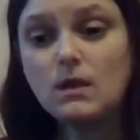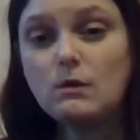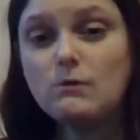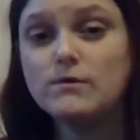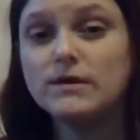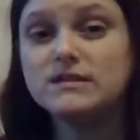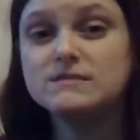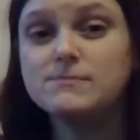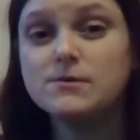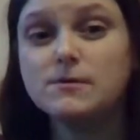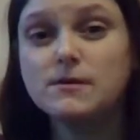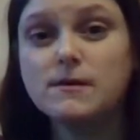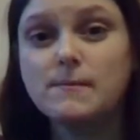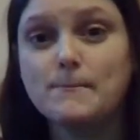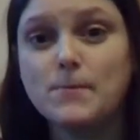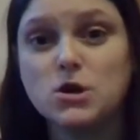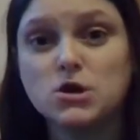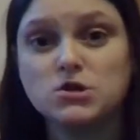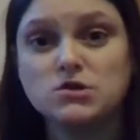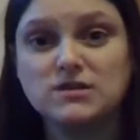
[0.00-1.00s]
Well, that's what
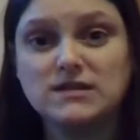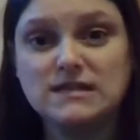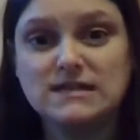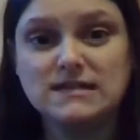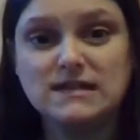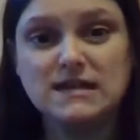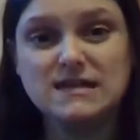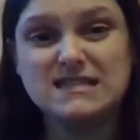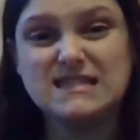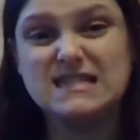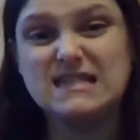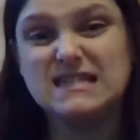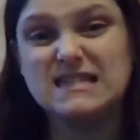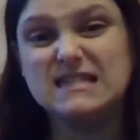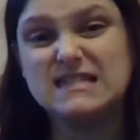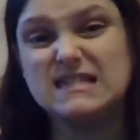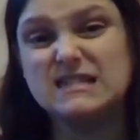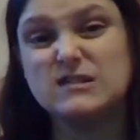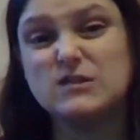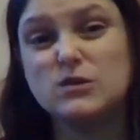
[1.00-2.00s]
marker E does.
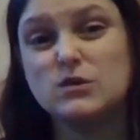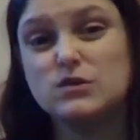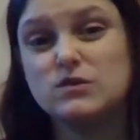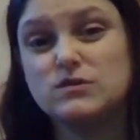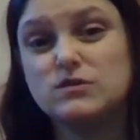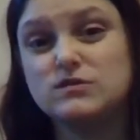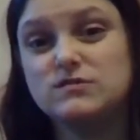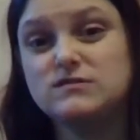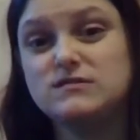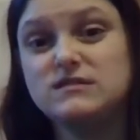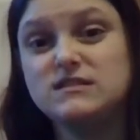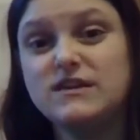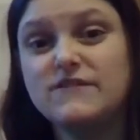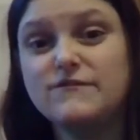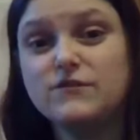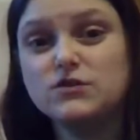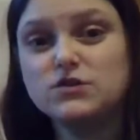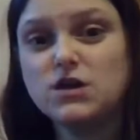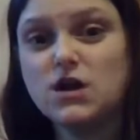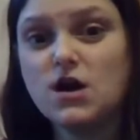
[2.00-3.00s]
He's a
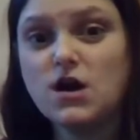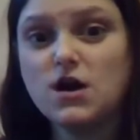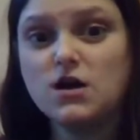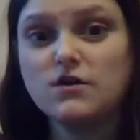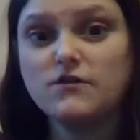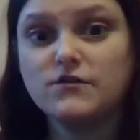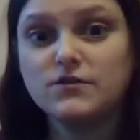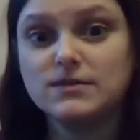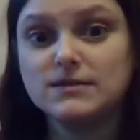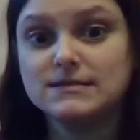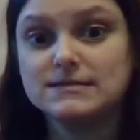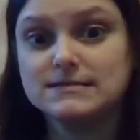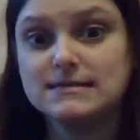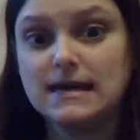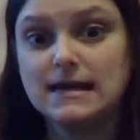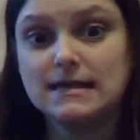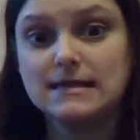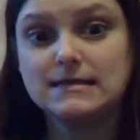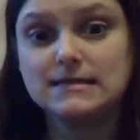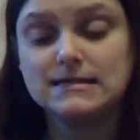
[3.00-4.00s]
sniffer dog for the
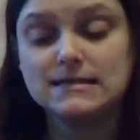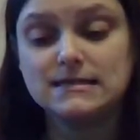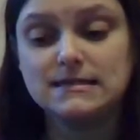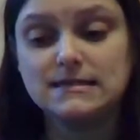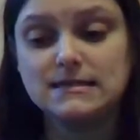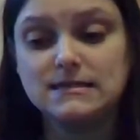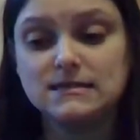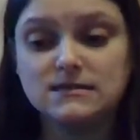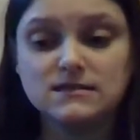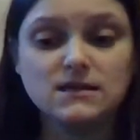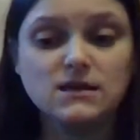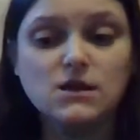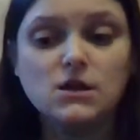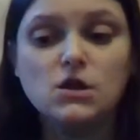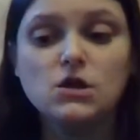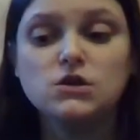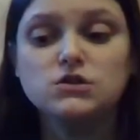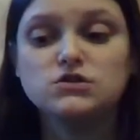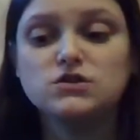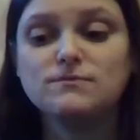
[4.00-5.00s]
silent E's.
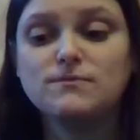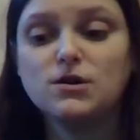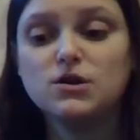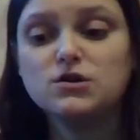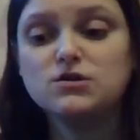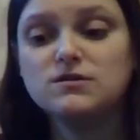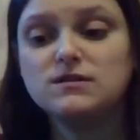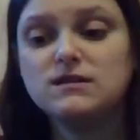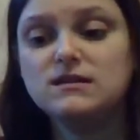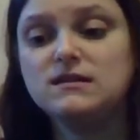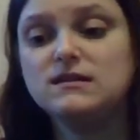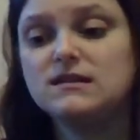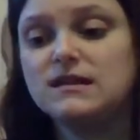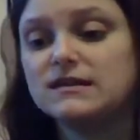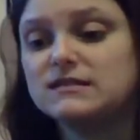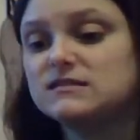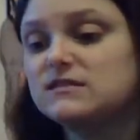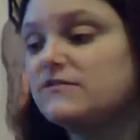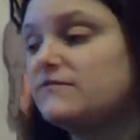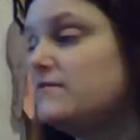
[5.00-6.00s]
So marker E
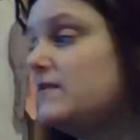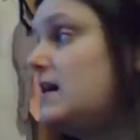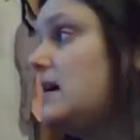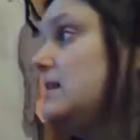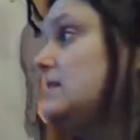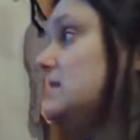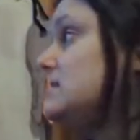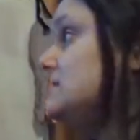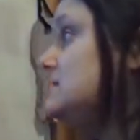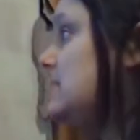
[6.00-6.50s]
likes to find the